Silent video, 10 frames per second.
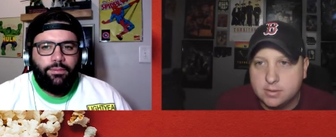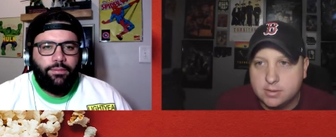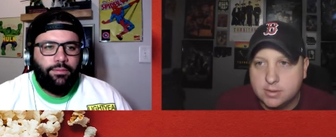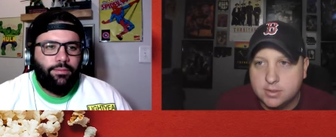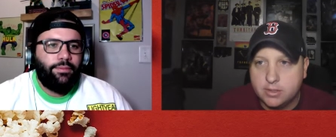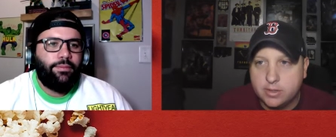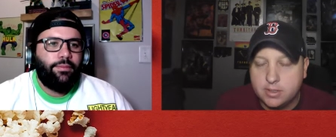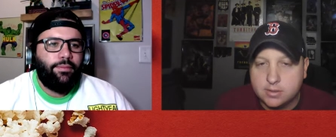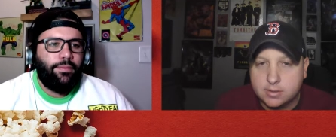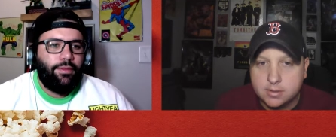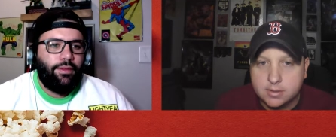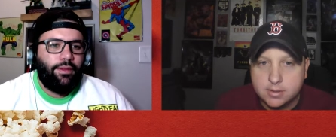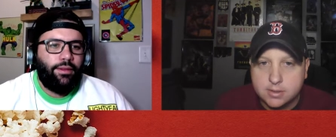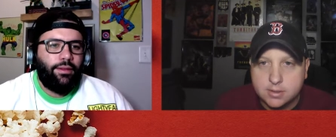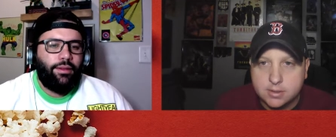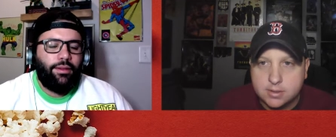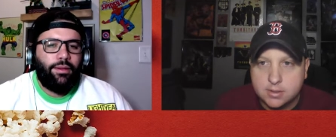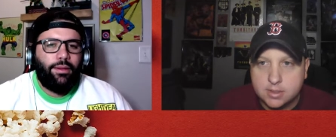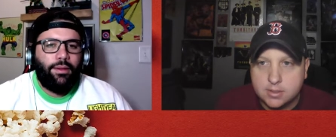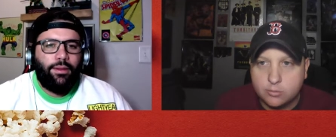Speaker 1: series,
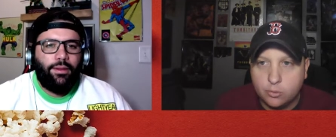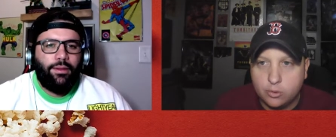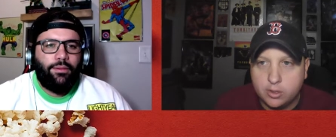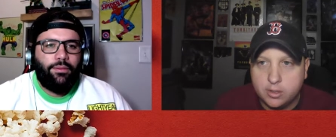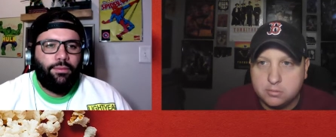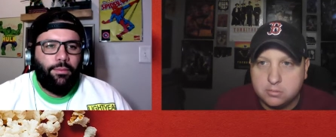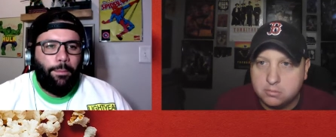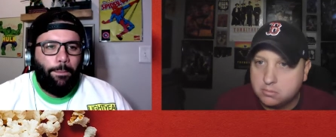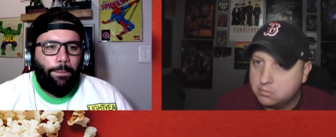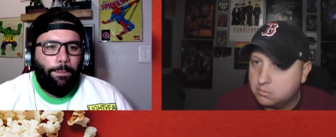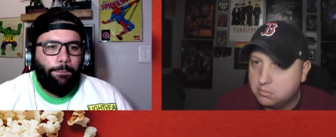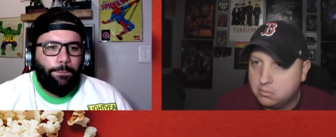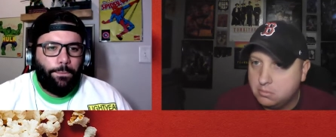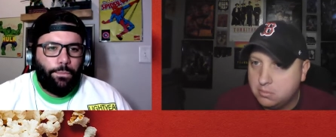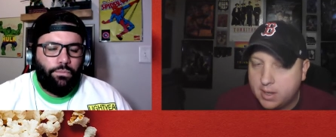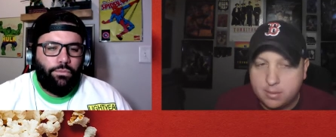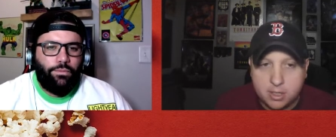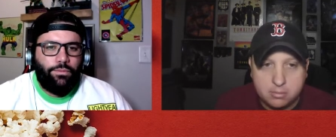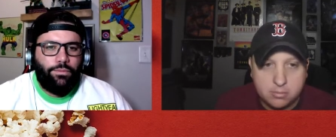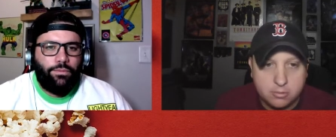season one,
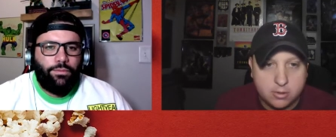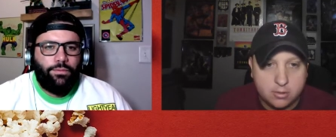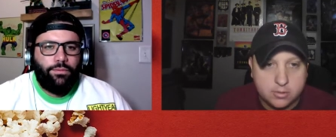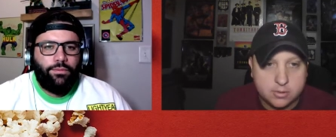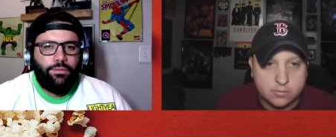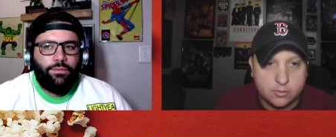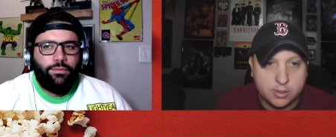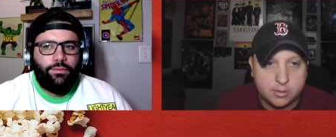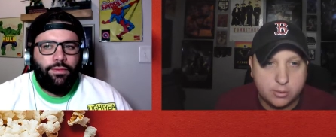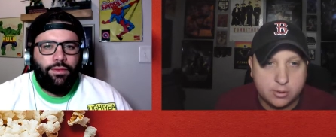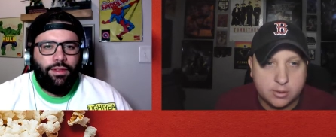maybe. Who knows? If we'll get more.